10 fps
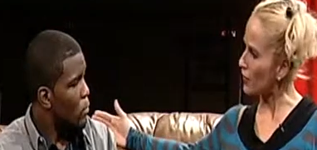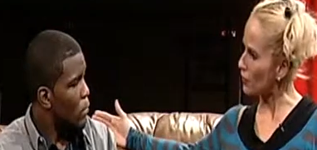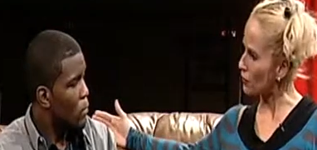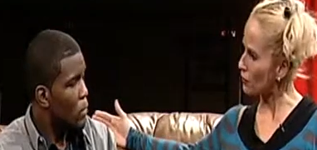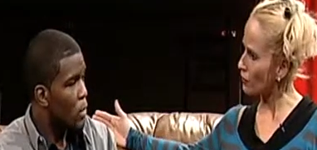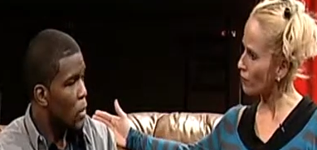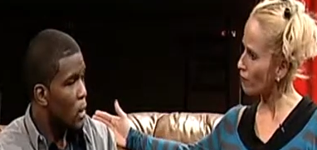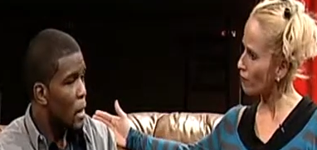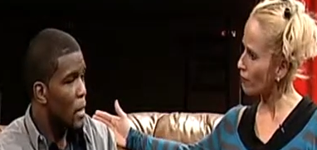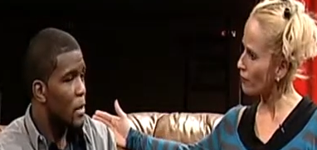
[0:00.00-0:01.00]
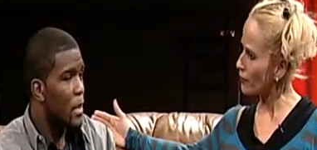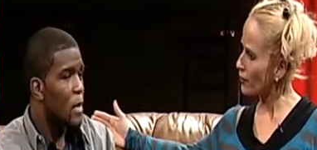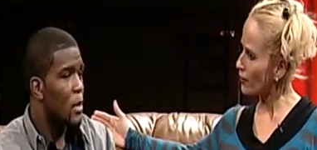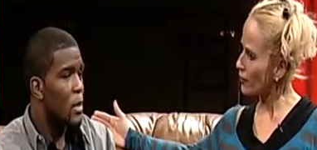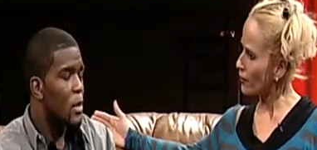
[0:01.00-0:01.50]
Speaker 1: years?
Speaker 2: In
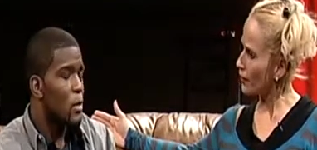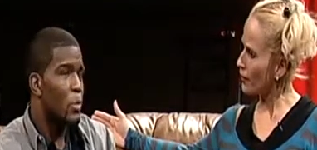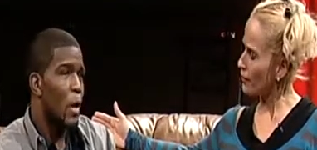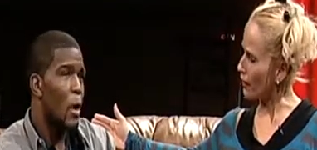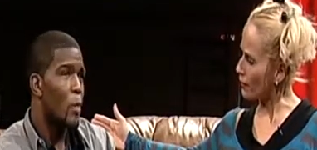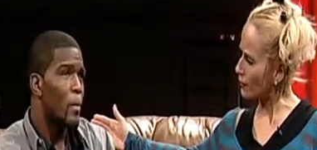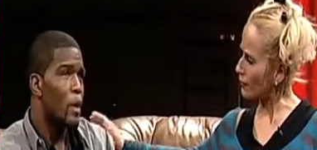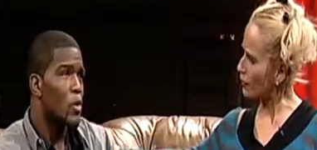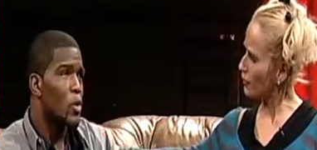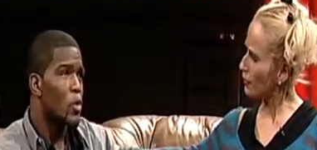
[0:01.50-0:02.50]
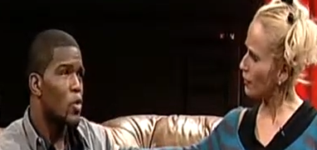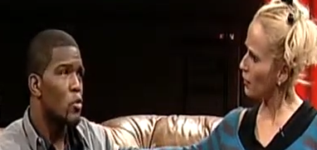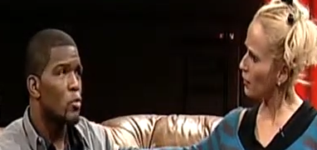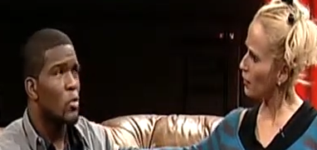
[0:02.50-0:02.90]
10 years? well, yes. how am I, 22?